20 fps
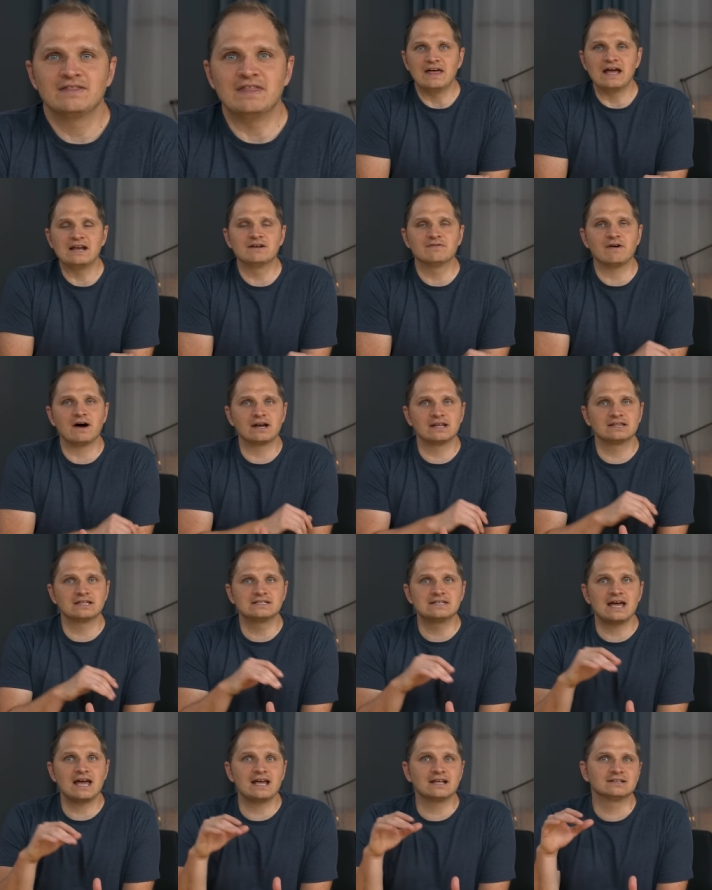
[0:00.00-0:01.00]
They divided
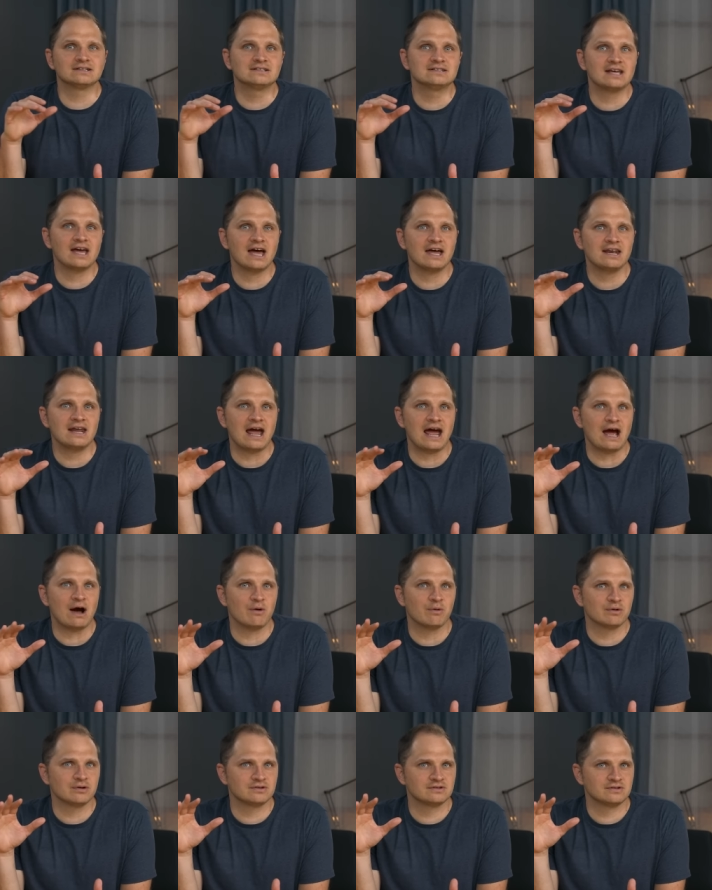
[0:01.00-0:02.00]
the day into 10
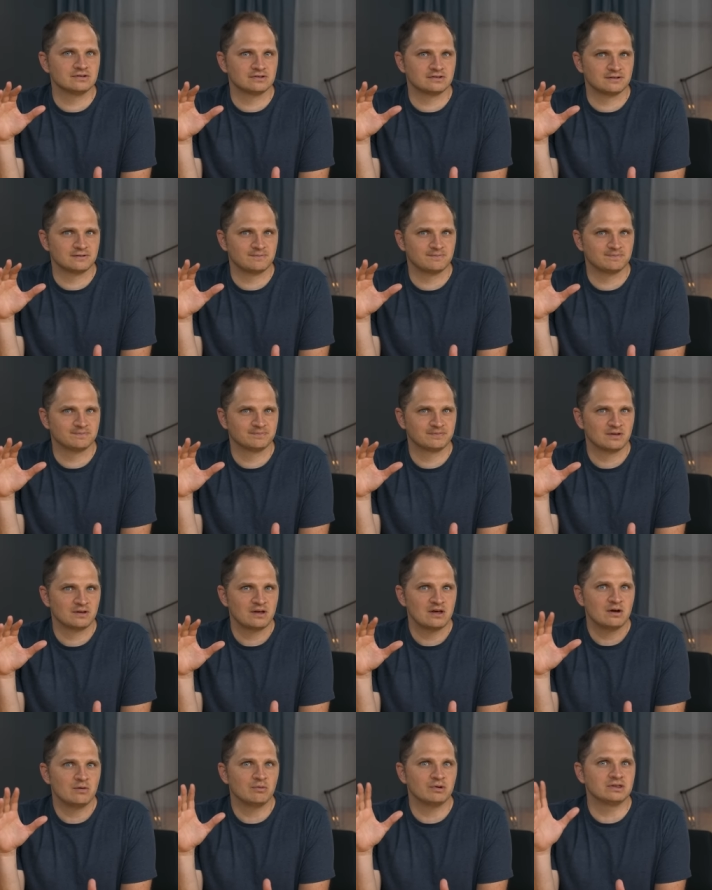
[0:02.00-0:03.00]
hours
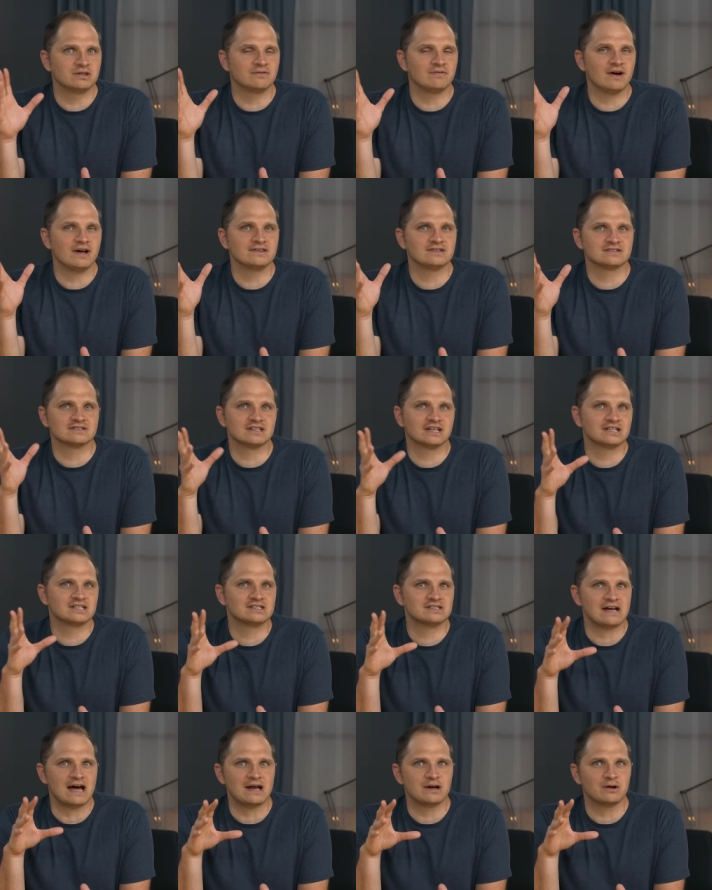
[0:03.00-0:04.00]
with devices like
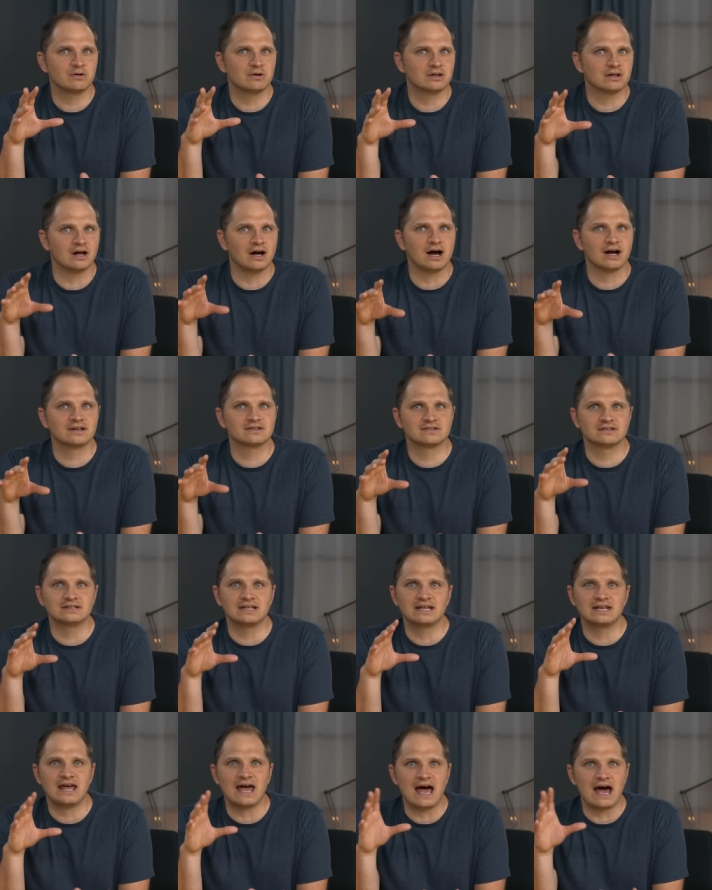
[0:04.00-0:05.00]
shadow clocks and
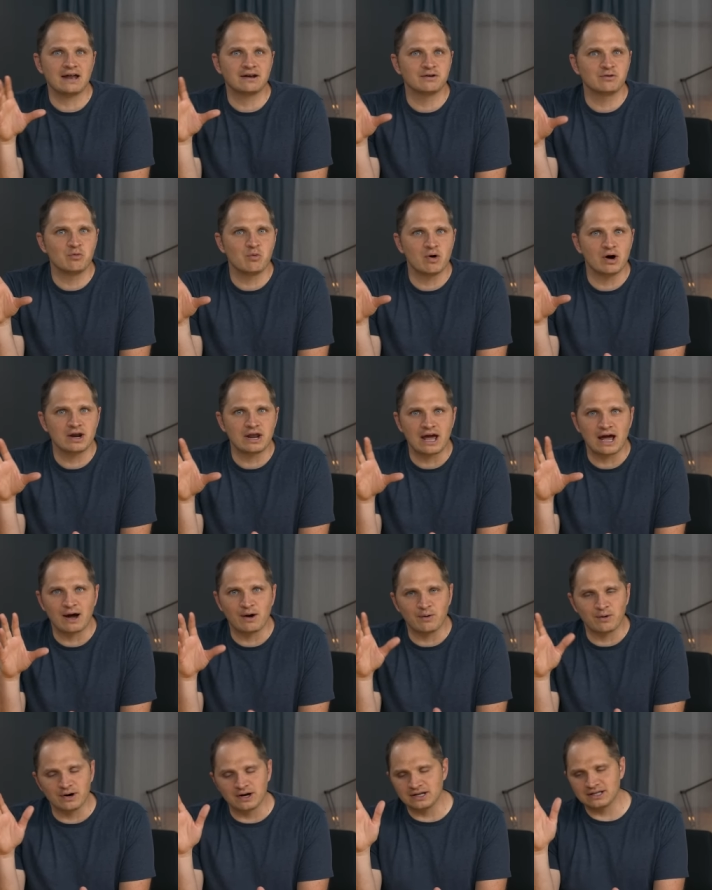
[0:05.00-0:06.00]
then added one
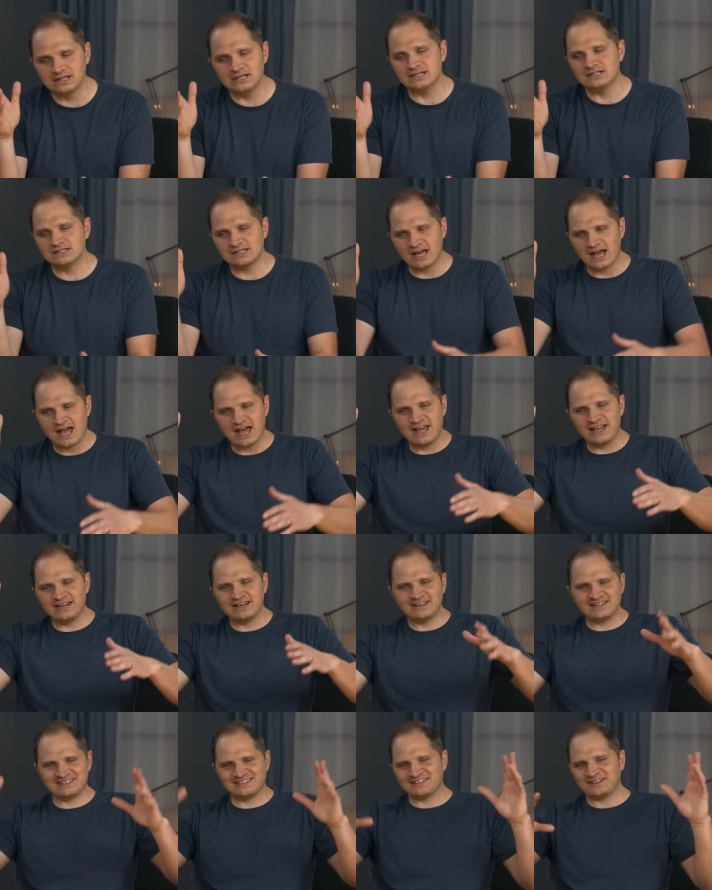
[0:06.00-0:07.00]
hour at each end.